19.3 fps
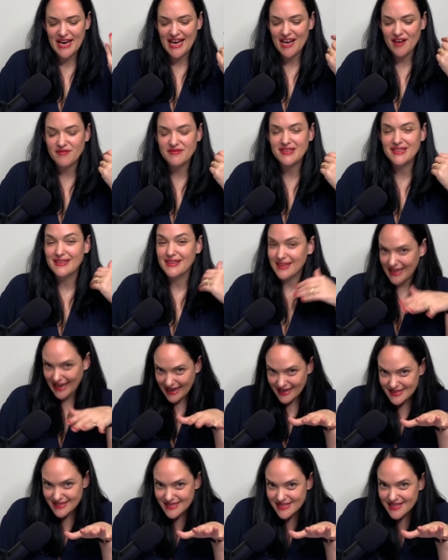have, the
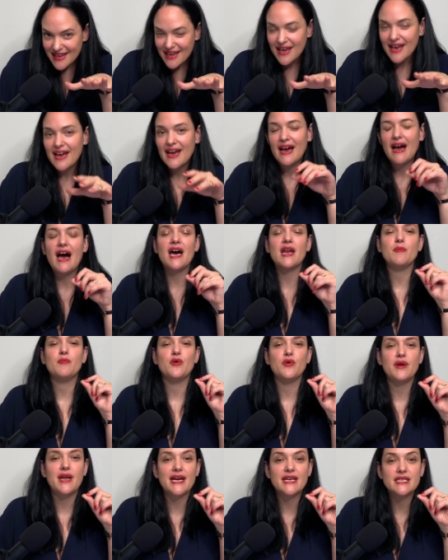less
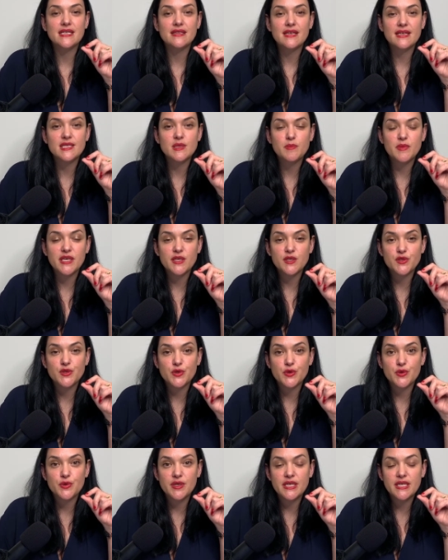adiponectin that's being
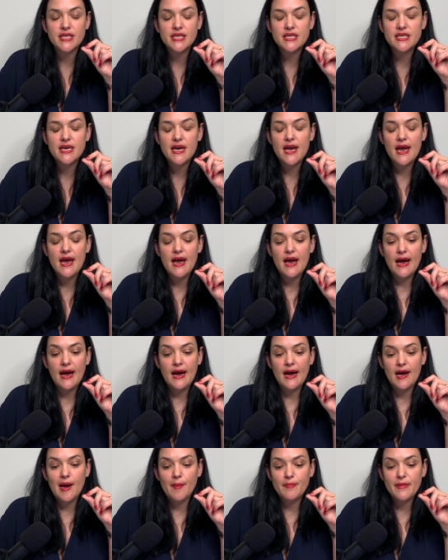secreted.
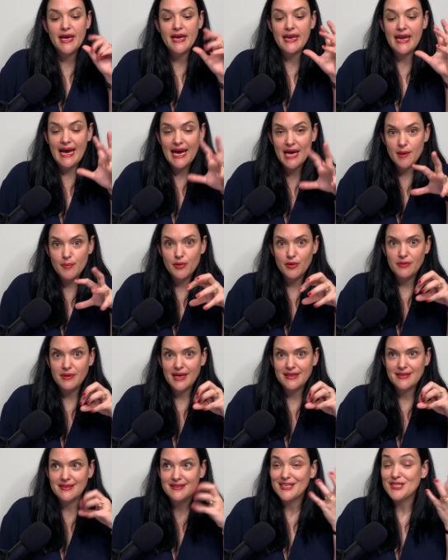And
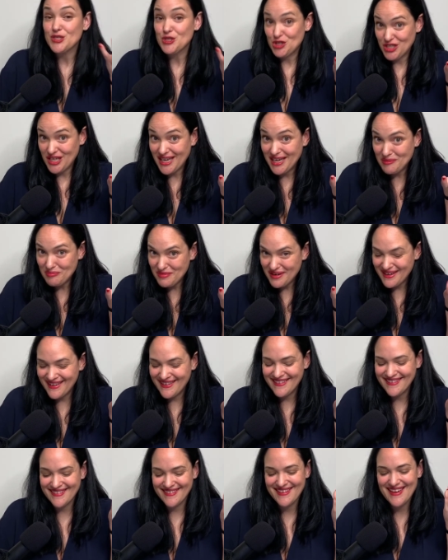adiponectin, that's a shame
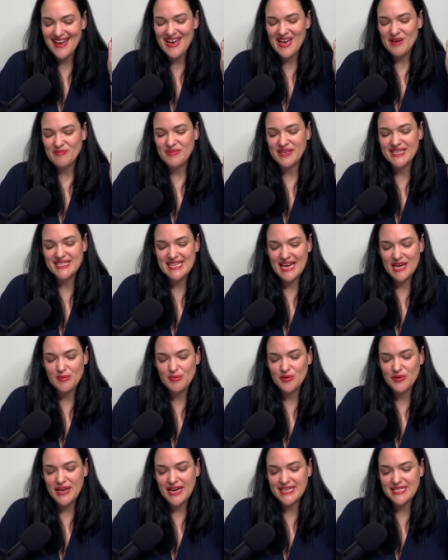because
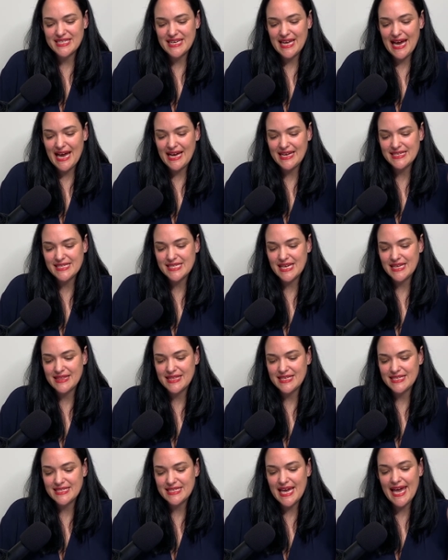adiponectin has
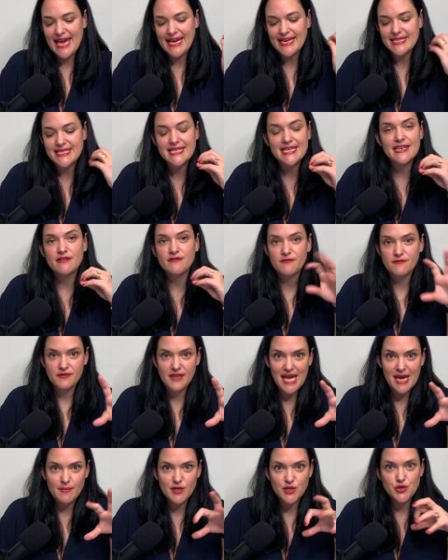this
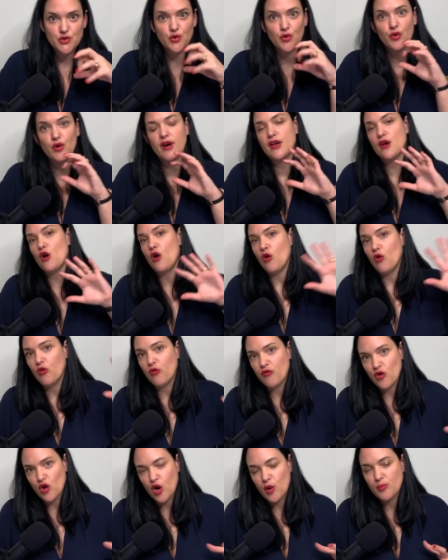anti-inflammatory
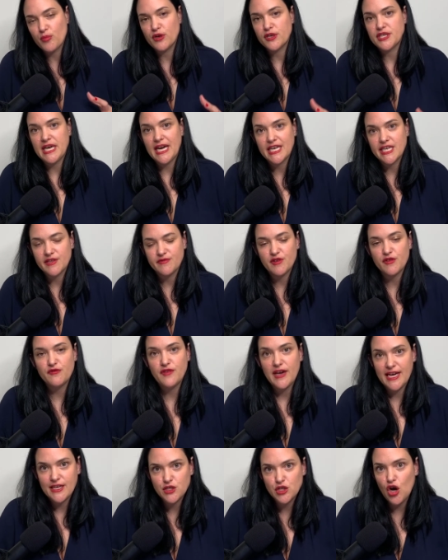overall protective
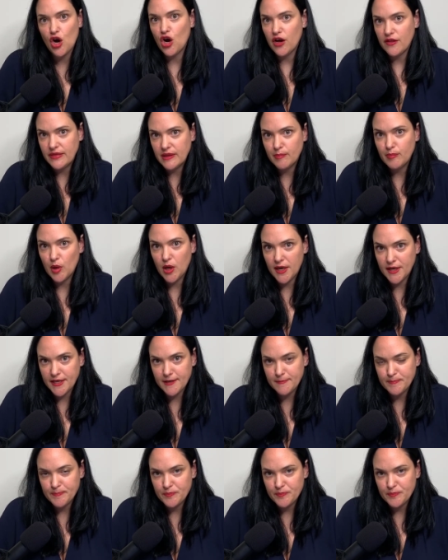effect on the body.